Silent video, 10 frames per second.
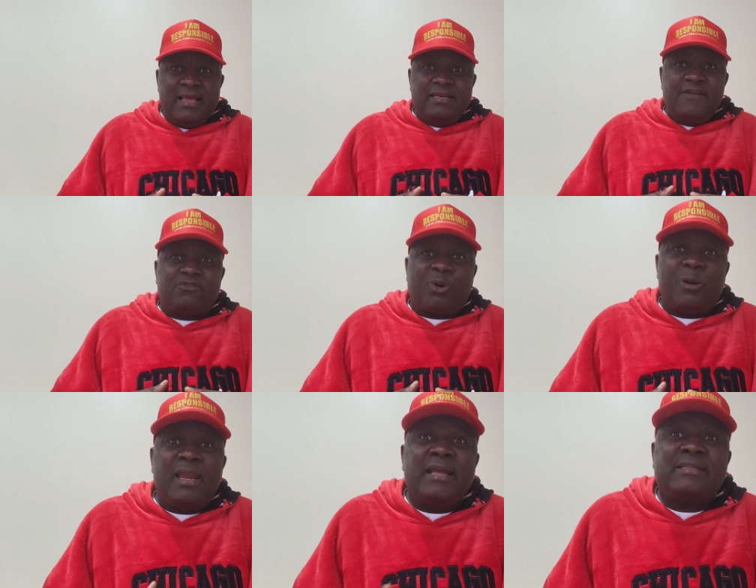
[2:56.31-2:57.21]
They've
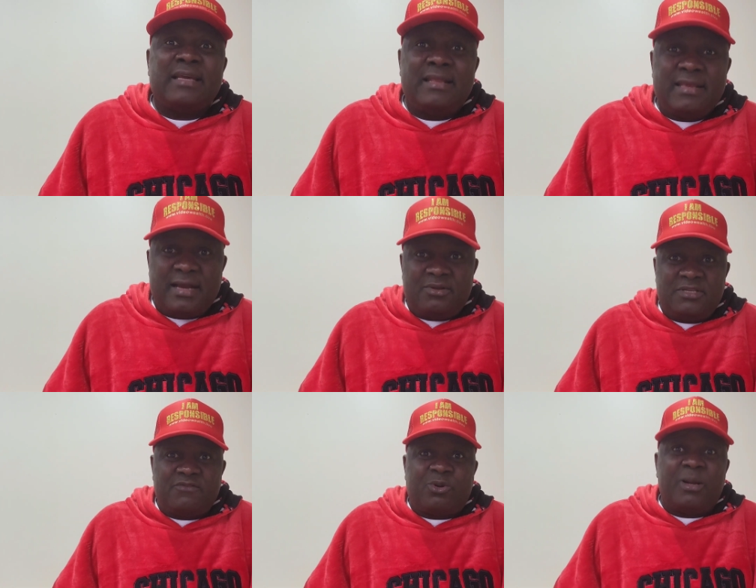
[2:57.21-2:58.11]
collected the house,
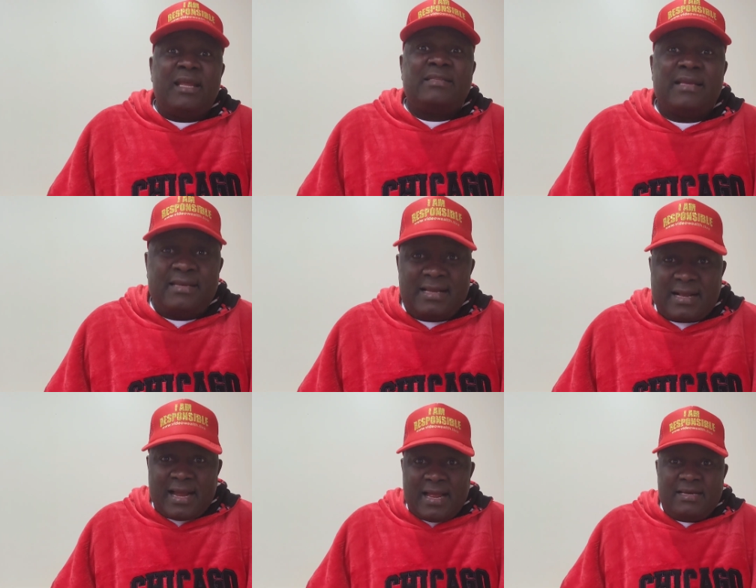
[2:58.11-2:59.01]
they've collected the
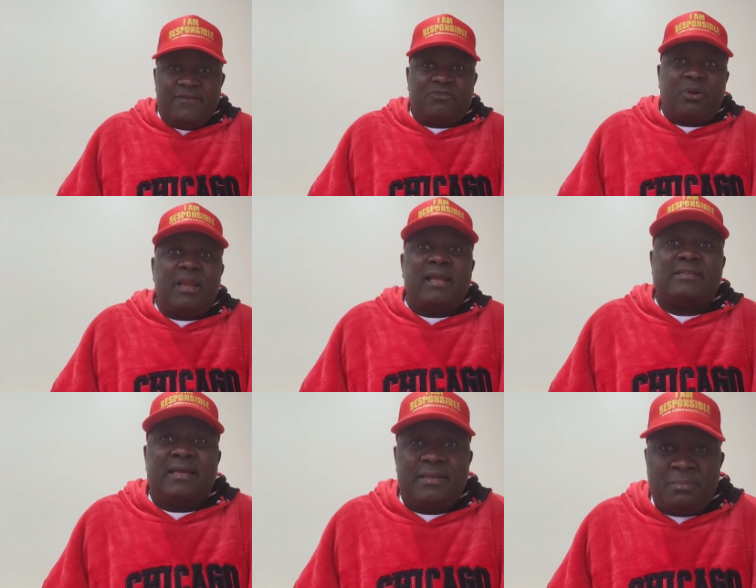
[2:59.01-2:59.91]
car, they've
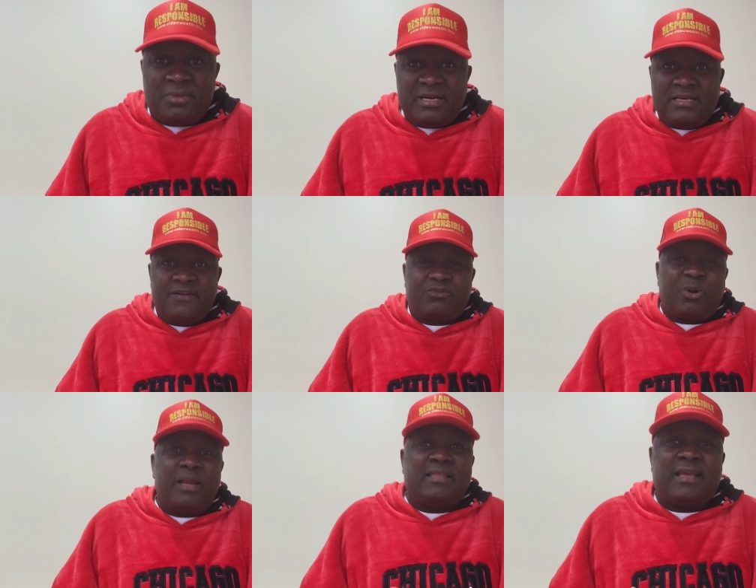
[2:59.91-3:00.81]
collected the money, they've
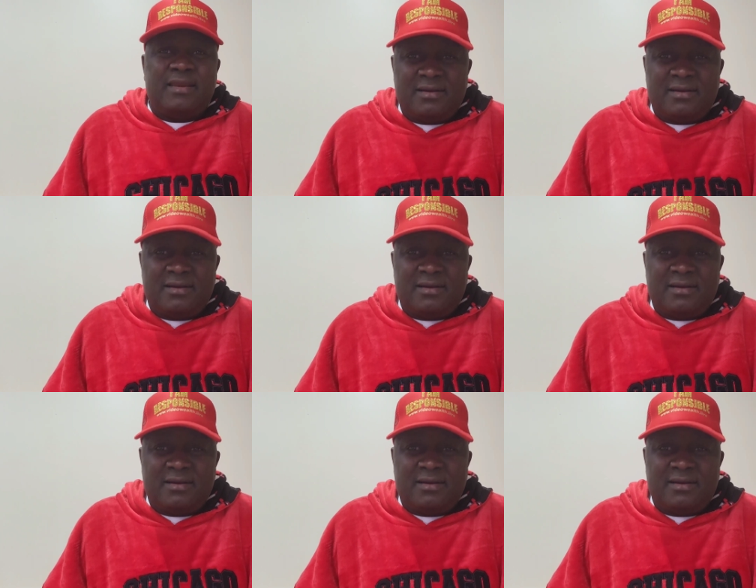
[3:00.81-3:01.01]
collected the